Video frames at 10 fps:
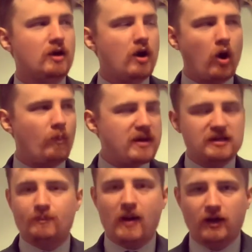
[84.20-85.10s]
being in a
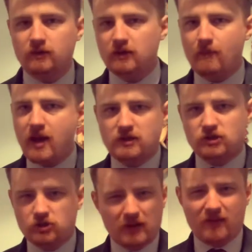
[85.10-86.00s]
band with your mates,
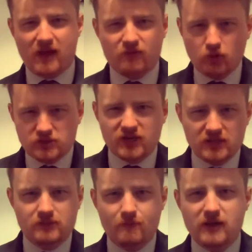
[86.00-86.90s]
something like that, those things
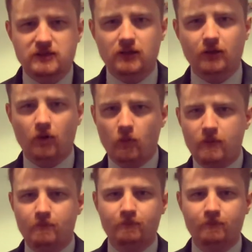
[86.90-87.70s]
are missing at the moment.